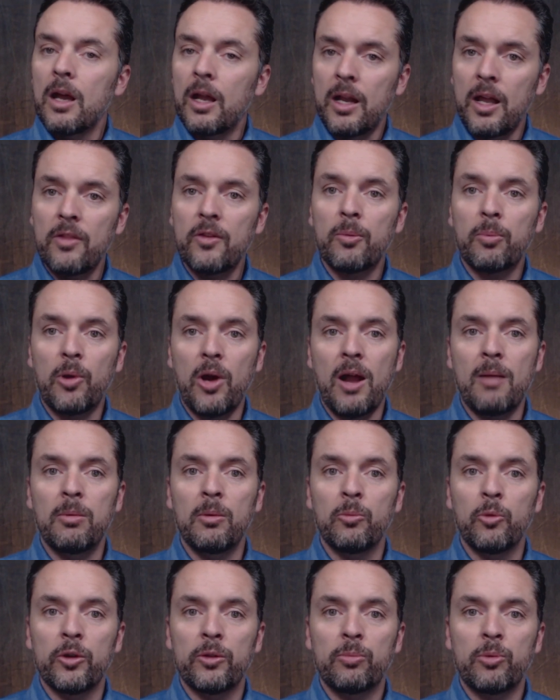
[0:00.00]
Another
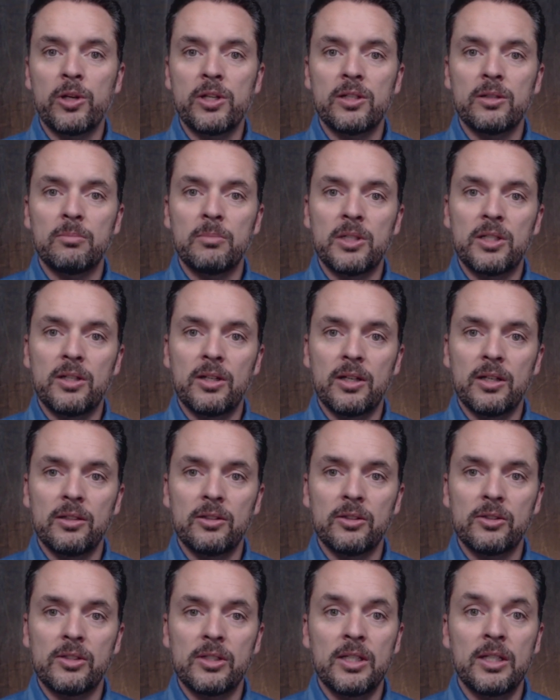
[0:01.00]
problem with printed
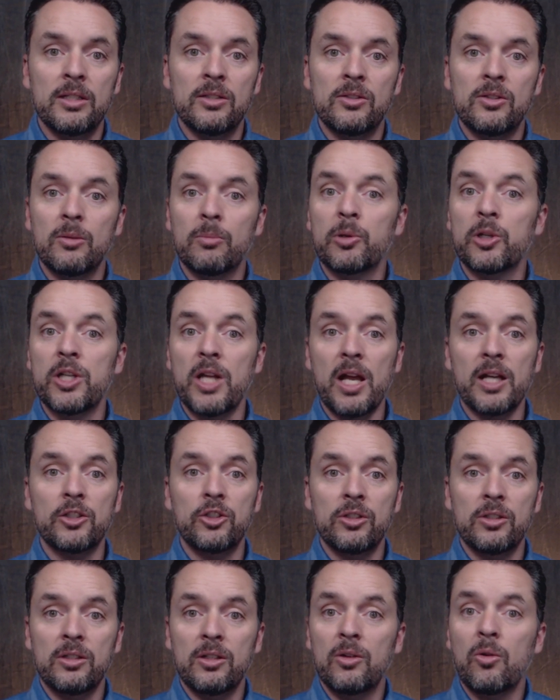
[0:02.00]
materials is the
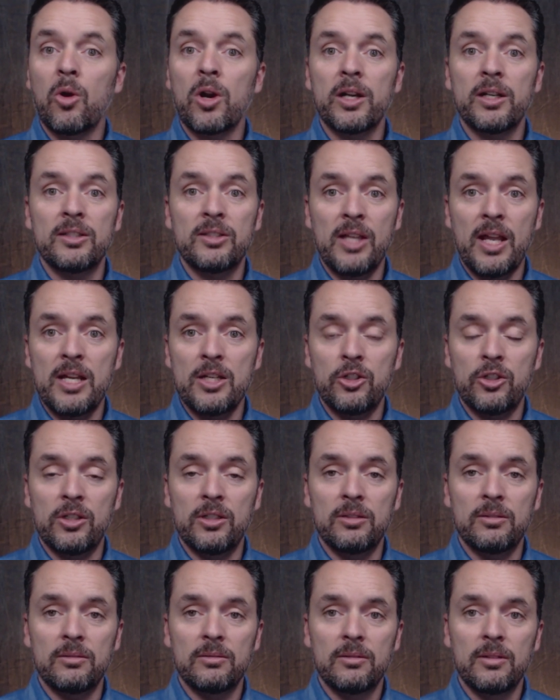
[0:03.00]
production and
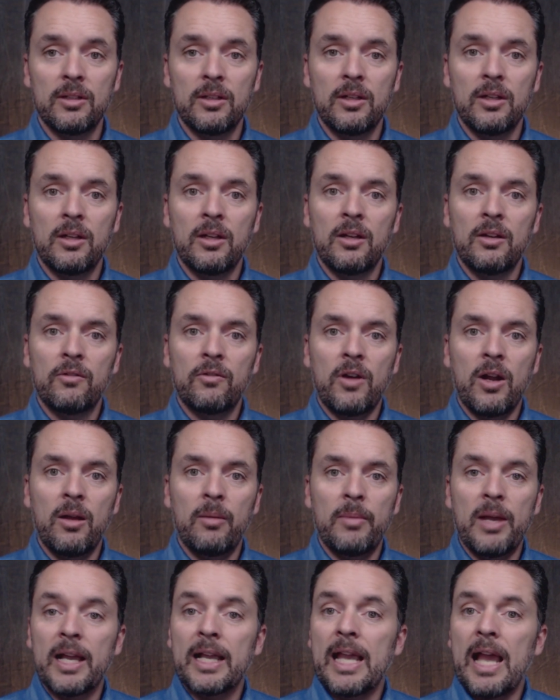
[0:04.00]
organization.
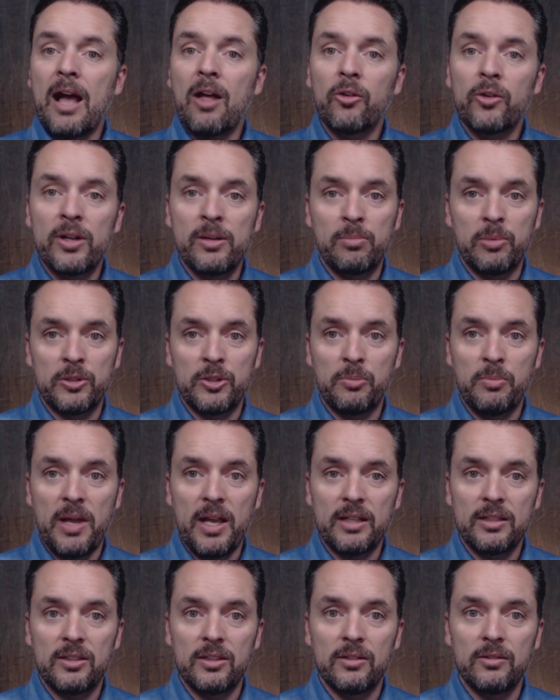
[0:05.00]
From a gallery
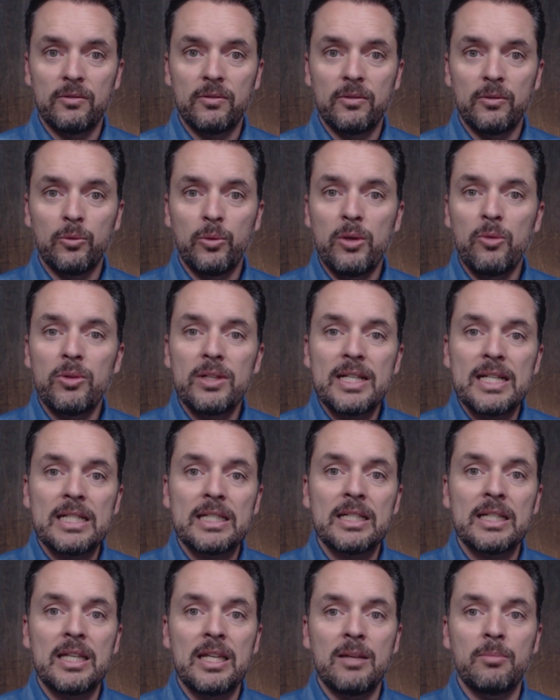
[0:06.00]
perspective, we would
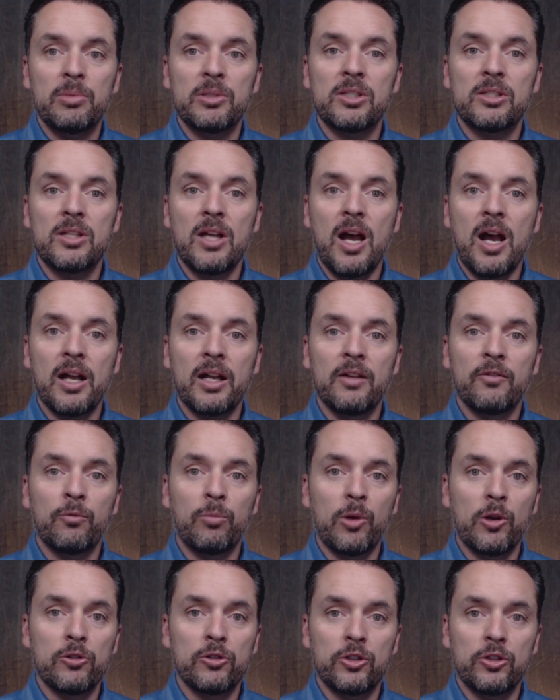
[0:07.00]
need to keep a stock of
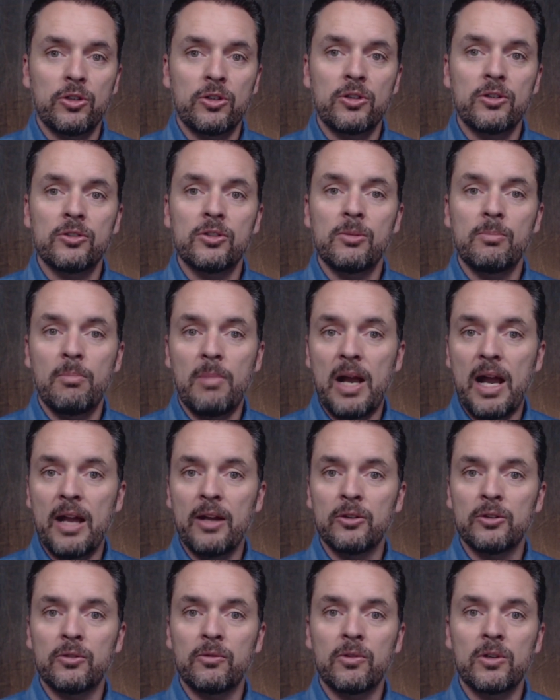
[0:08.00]
brochures and
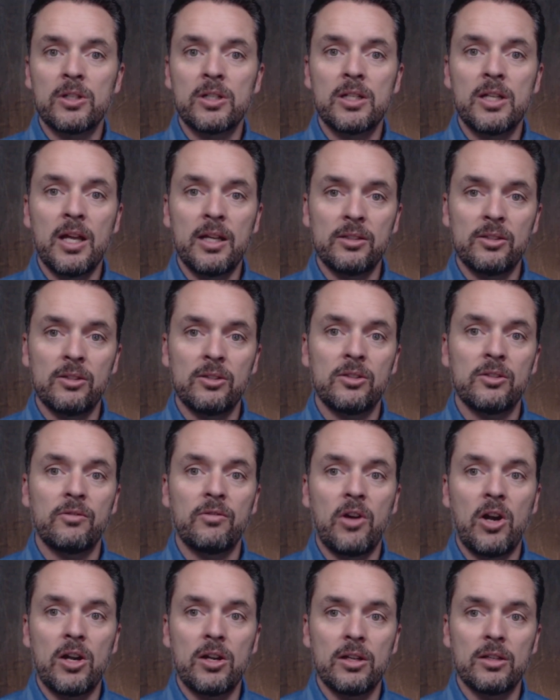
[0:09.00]
bios for dozens
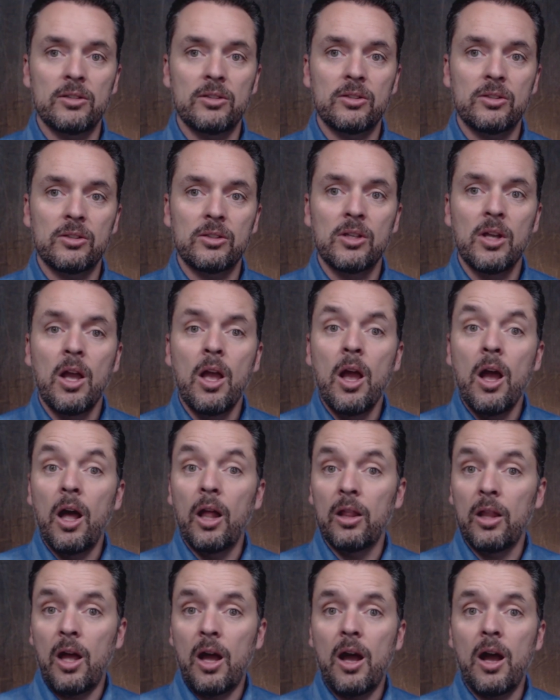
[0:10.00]
of artists,
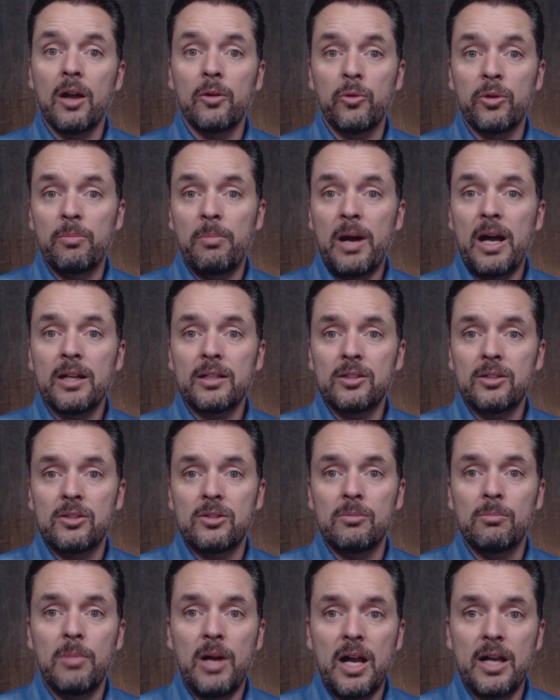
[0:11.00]
along with
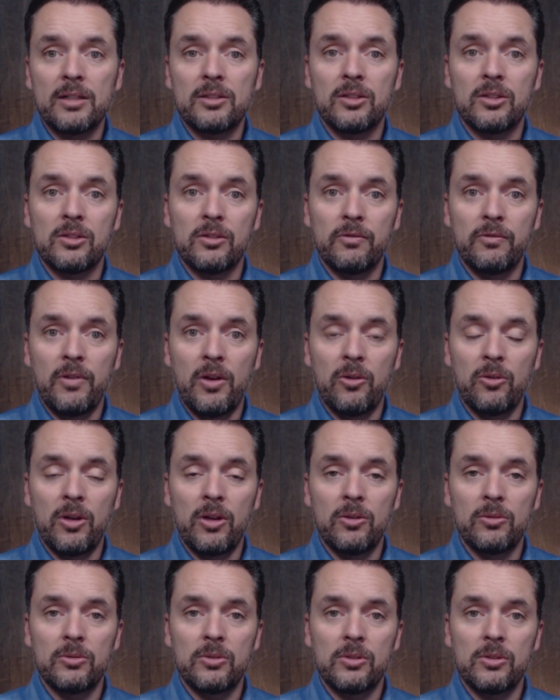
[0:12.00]
boxes and boxes of
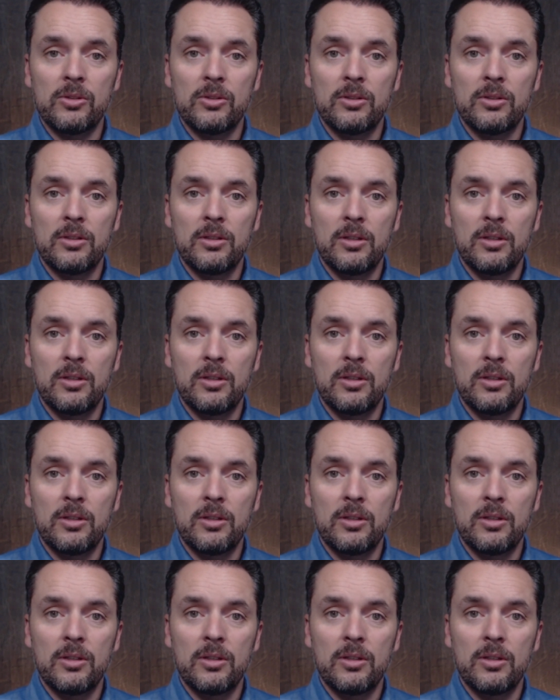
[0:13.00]
photos.